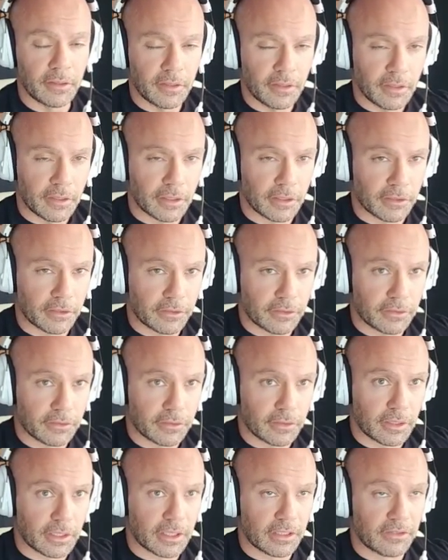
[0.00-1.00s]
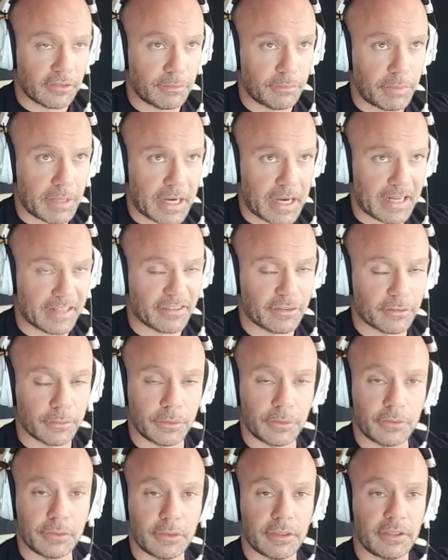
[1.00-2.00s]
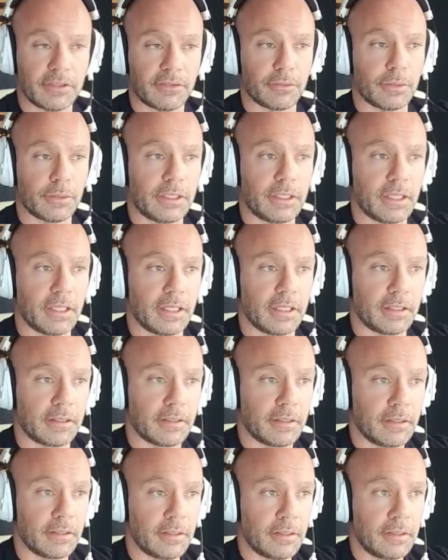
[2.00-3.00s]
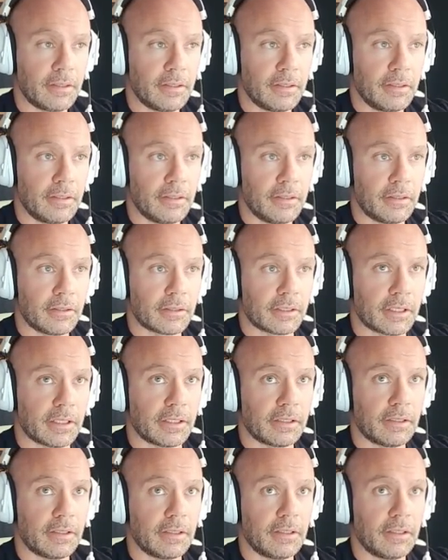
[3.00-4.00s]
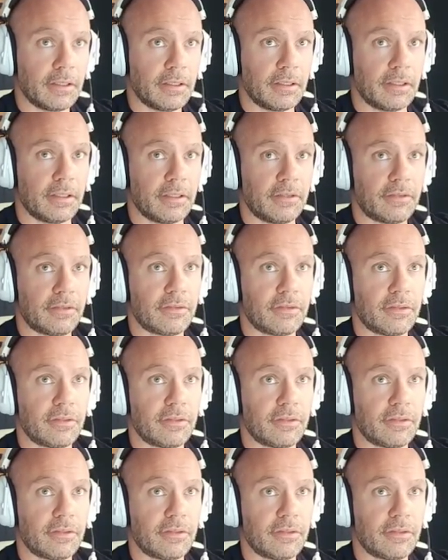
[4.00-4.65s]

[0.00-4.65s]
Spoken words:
as possible as we can. Okay? This